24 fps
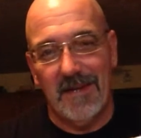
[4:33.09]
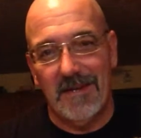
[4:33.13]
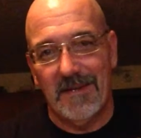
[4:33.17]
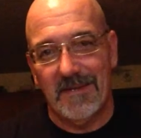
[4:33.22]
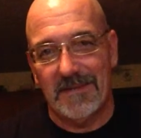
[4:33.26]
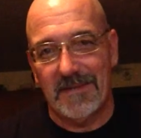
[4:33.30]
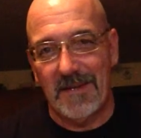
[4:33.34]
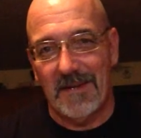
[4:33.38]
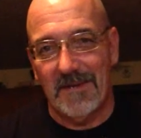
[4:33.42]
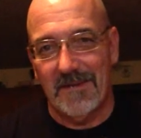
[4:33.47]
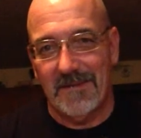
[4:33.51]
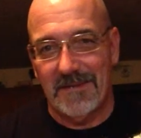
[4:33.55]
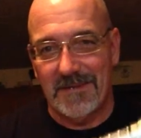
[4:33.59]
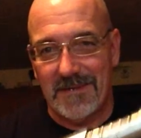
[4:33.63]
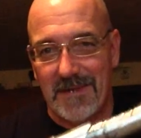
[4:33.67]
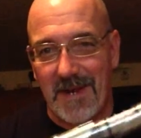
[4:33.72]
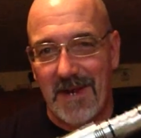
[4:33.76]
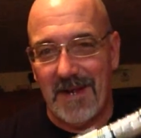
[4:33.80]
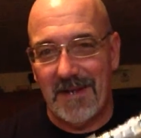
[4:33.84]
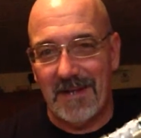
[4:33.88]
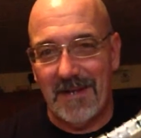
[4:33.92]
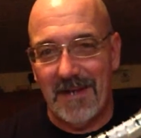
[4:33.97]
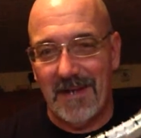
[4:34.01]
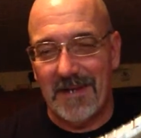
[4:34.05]
So it's
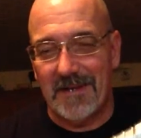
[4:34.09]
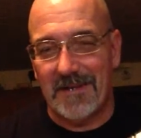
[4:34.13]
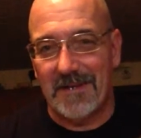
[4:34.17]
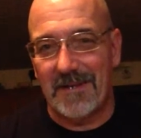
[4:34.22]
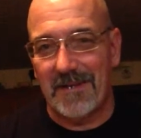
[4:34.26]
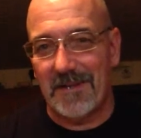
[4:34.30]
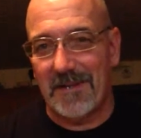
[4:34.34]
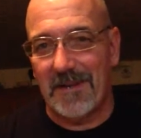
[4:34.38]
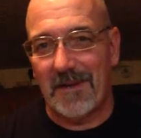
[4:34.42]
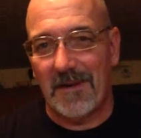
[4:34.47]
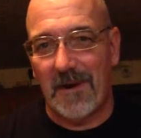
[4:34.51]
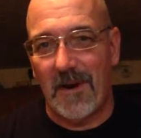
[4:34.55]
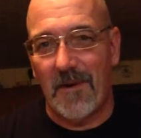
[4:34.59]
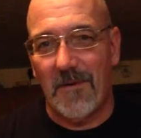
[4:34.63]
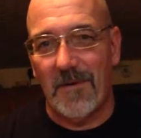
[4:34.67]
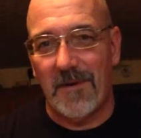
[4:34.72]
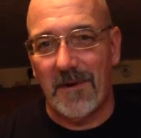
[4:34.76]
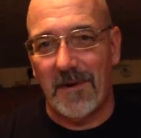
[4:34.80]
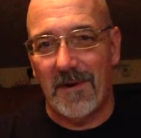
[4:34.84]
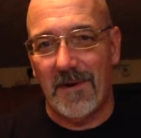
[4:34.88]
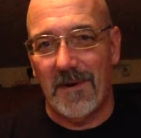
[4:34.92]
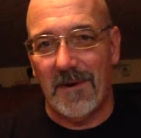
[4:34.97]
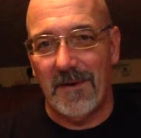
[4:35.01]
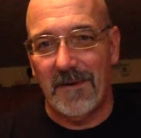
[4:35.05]
got a lot
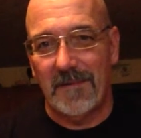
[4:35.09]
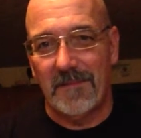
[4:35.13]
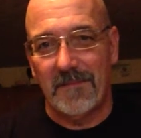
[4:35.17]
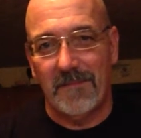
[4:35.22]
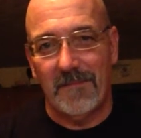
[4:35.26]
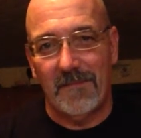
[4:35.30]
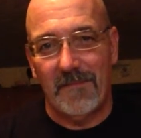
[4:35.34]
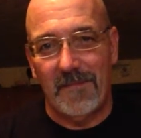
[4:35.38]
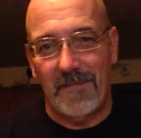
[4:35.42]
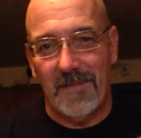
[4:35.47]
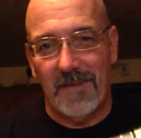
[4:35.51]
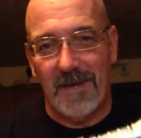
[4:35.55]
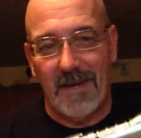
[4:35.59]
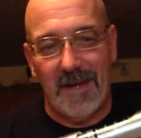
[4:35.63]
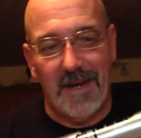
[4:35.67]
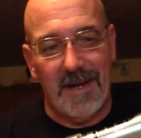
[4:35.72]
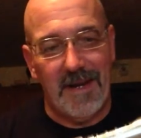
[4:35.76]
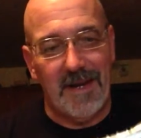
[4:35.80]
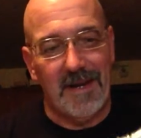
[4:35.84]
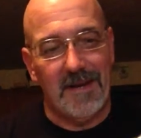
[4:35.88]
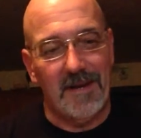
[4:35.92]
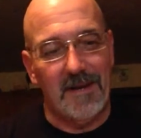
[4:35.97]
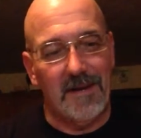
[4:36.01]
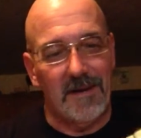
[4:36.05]
going on.
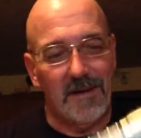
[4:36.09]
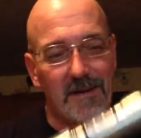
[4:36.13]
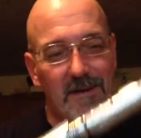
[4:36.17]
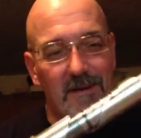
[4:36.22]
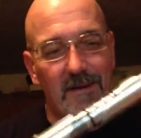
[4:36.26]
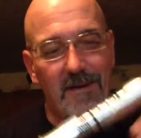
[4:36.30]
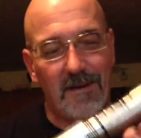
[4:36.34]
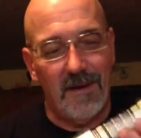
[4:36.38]
And